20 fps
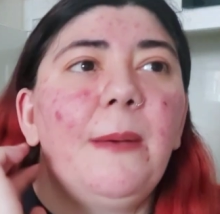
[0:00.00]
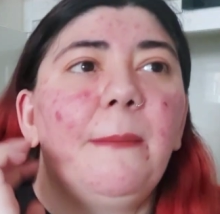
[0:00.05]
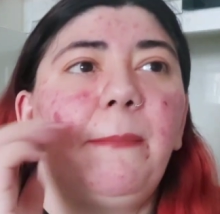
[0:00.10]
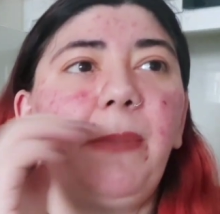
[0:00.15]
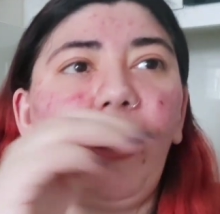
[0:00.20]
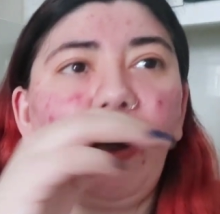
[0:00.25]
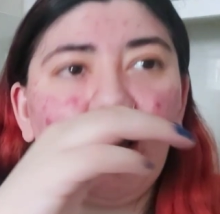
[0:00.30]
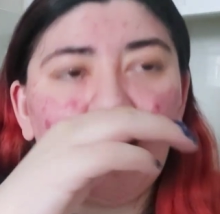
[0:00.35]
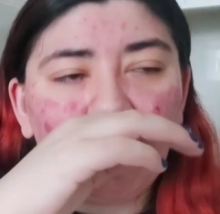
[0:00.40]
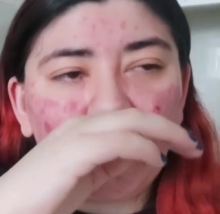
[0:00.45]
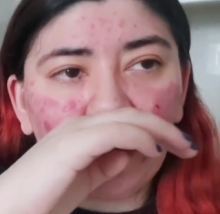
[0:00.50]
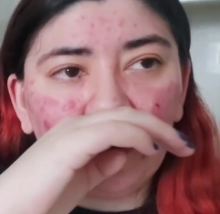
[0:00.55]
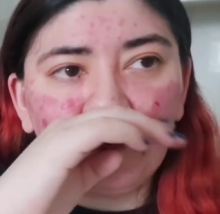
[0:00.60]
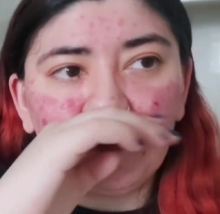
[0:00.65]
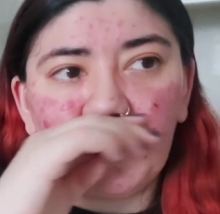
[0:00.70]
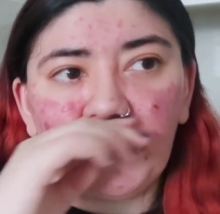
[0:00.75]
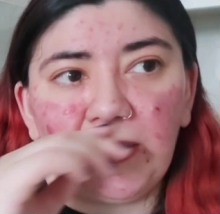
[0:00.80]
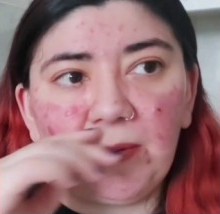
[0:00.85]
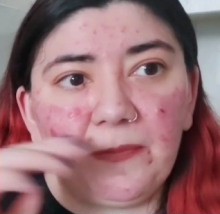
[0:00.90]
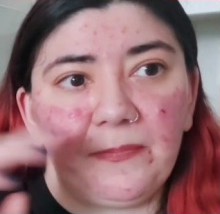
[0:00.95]
But I have
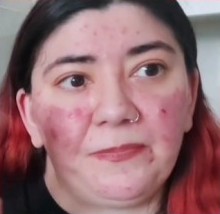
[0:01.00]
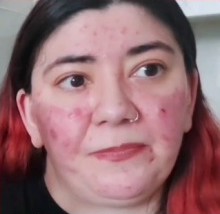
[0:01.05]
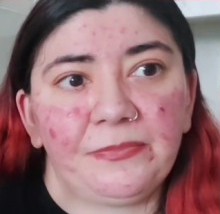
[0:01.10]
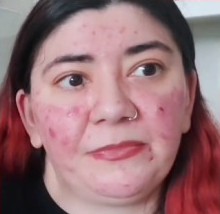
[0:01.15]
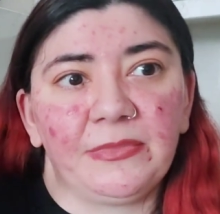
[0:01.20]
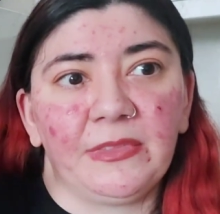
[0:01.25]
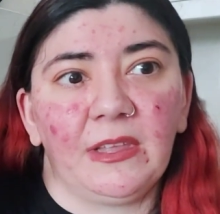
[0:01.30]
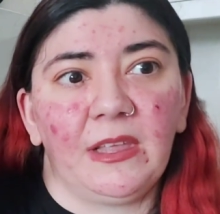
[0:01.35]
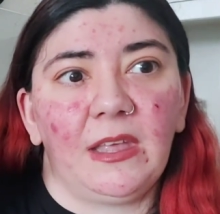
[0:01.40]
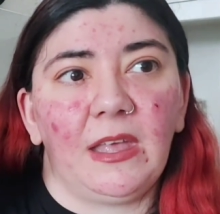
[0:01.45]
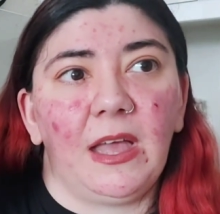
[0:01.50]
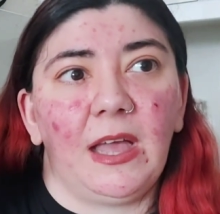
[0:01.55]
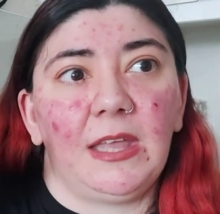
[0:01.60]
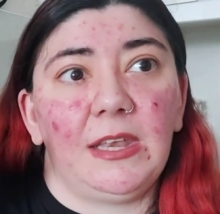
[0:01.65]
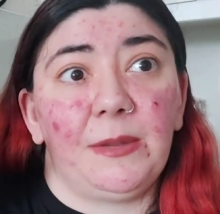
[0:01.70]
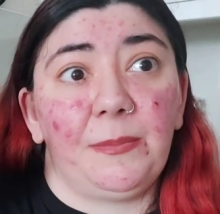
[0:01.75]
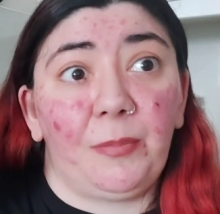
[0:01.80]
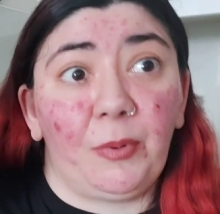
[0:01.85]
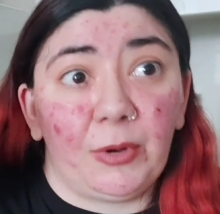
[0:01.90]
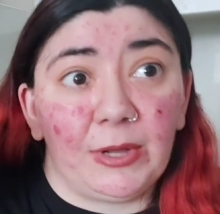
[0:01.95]
an
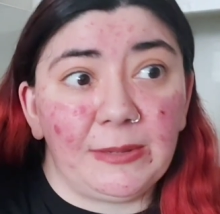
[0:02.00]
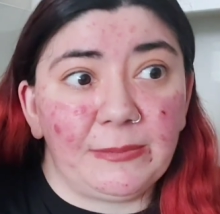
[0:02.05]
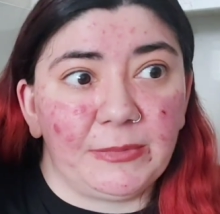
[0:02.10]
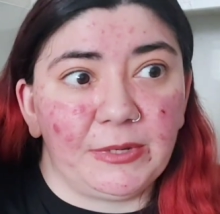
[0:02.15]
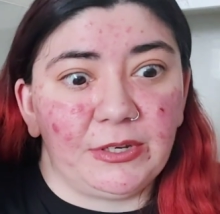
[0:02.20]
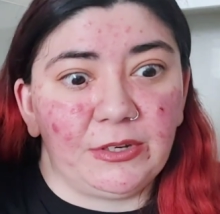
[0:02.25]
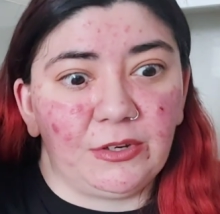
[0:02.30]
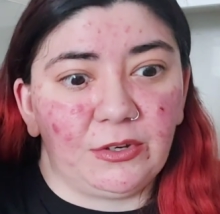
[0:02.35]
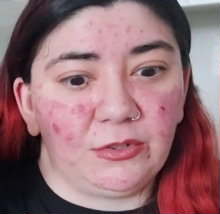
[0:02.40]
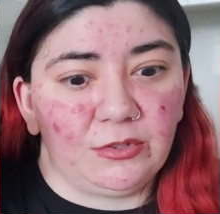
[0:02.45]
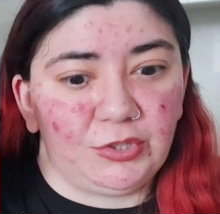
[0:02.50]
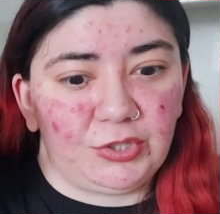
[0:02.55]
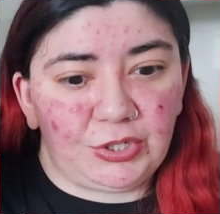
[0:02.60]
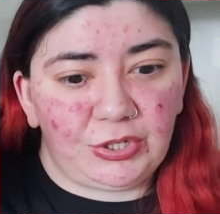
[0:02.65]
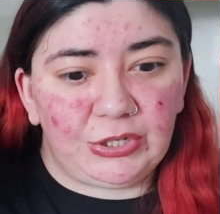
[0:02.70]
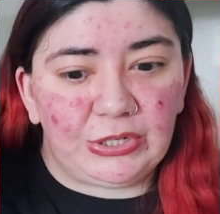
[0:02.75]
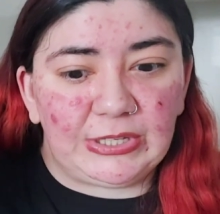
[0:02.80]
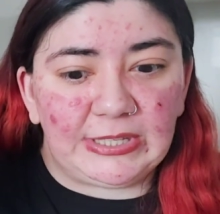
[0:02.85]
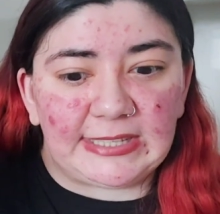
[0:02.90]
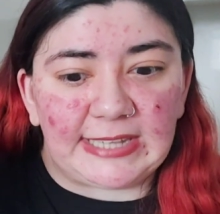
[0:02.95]
appointment on
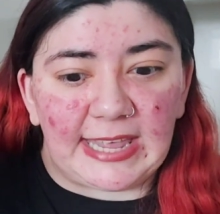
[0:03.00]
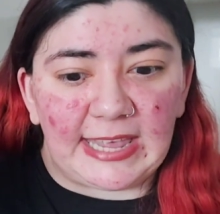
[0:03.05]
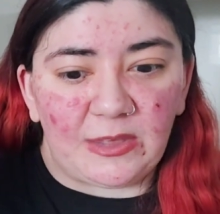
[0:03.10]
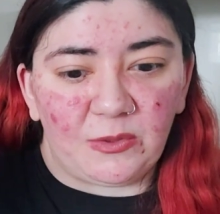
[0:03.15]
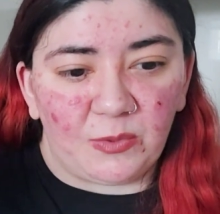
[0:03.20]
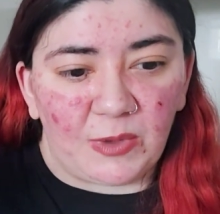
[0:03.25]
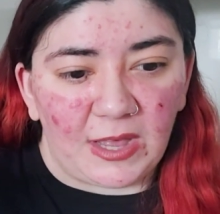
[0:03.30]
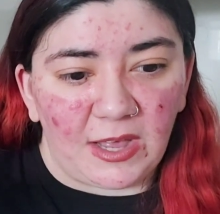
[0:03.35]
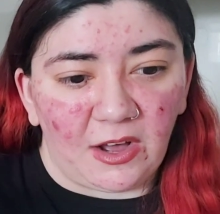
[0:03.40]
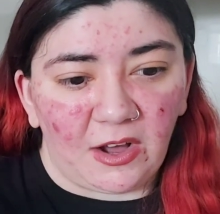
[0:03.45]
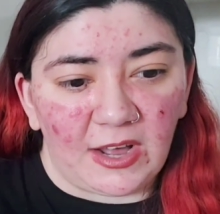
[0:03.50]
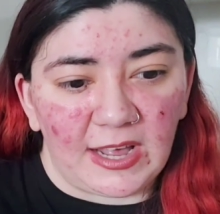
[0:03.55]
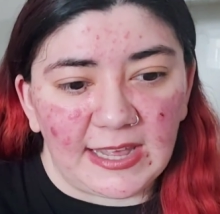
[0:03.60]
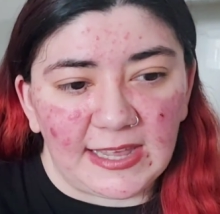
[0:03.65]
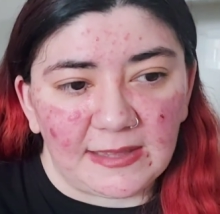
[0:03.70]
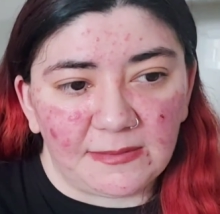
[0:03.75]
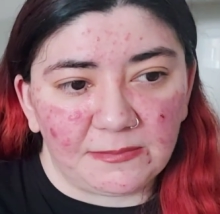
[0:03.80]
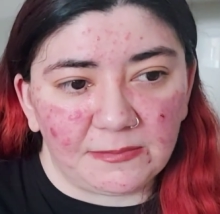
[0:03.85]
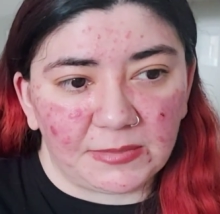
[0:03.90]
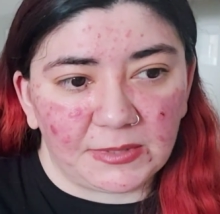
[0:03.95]
Tuesday where I
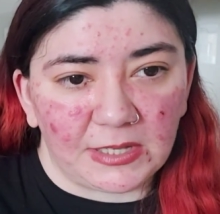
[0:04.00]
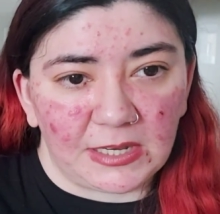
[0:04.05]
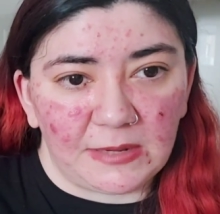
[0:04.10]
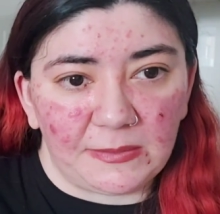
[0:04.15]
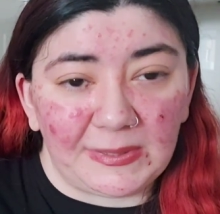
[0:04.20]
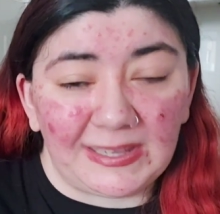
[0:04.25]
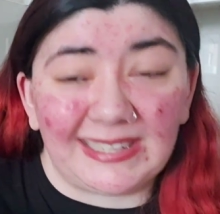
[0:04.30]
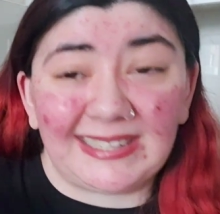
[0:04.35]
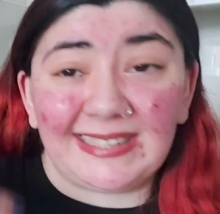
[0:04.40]
am going to be